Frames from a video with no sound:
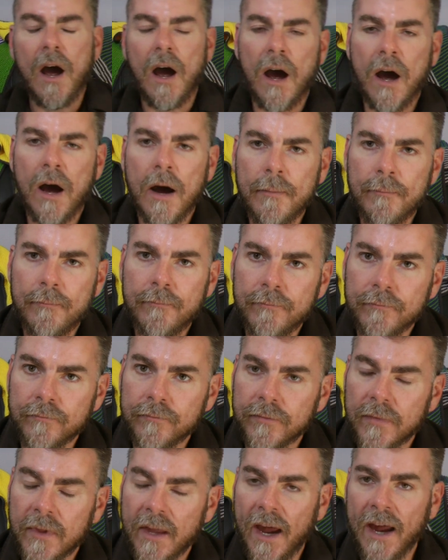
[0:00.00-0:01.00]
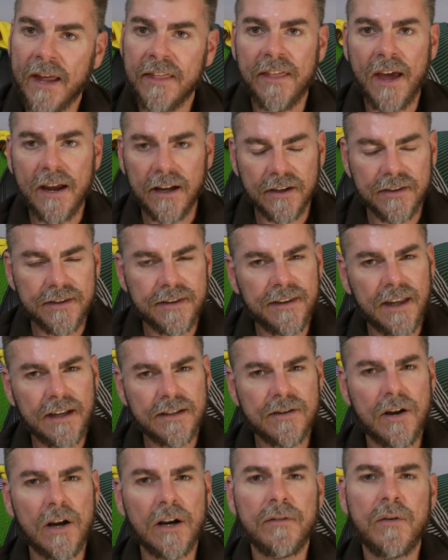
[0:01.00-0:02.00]
Um, and that,
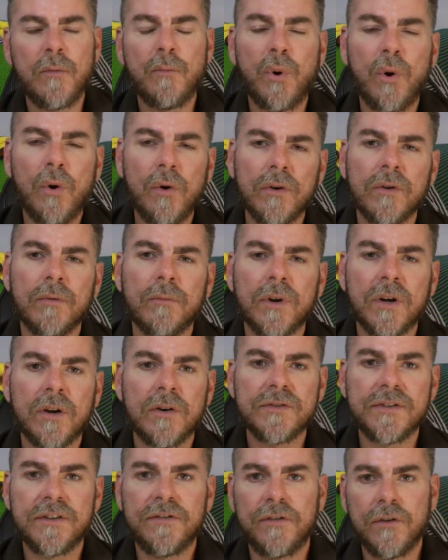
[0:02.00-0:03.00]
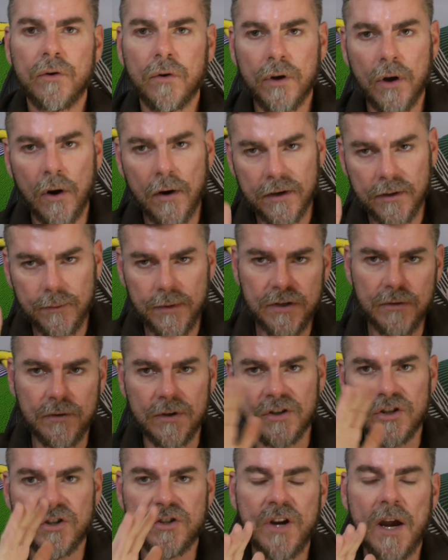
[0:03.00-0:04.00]
that's kind of important because if you're going to be
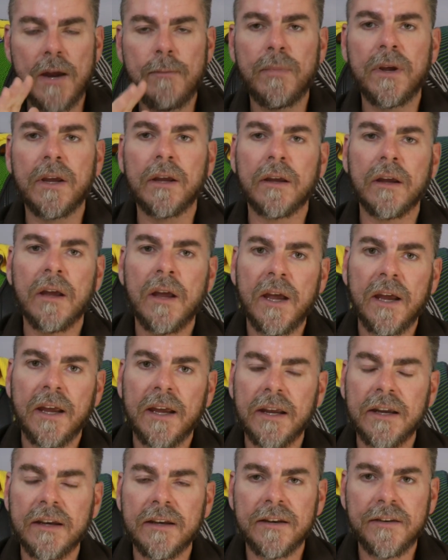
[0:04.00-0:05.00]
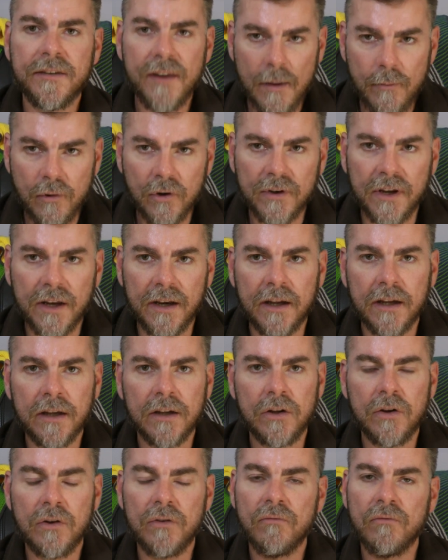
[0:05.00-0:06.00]
doing shaping in double
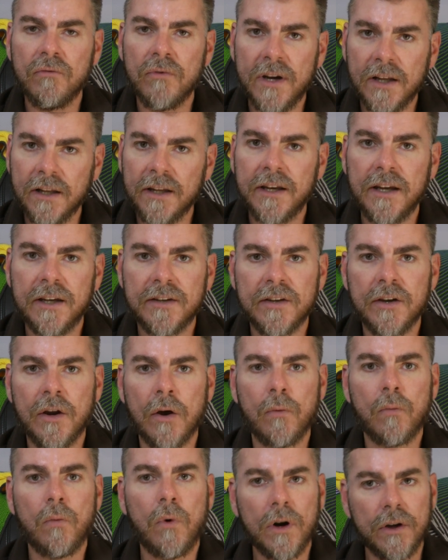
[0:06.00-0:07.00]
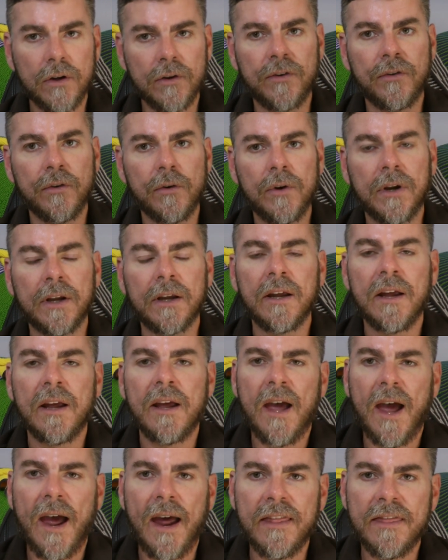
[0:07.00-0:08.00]
knitting, you really need to know what you're doing
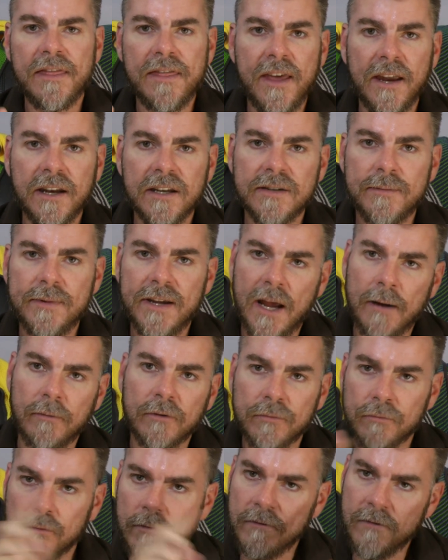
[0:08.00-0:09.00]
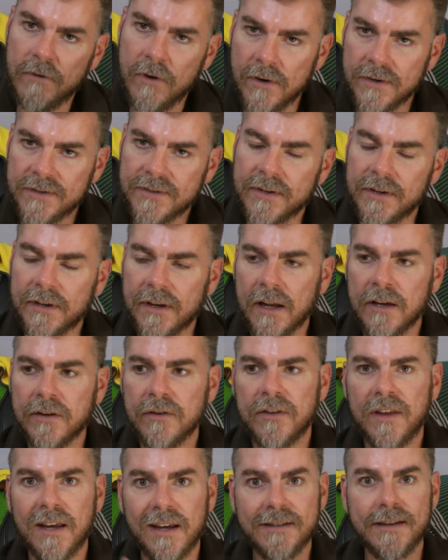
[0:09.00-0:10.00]
and then to be able to reverse it and
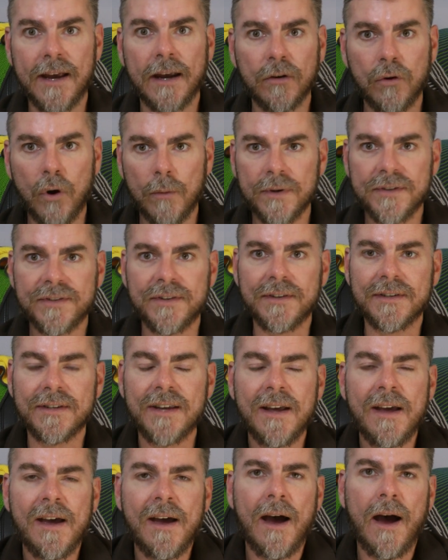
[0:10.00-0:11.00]
do the exact opposite.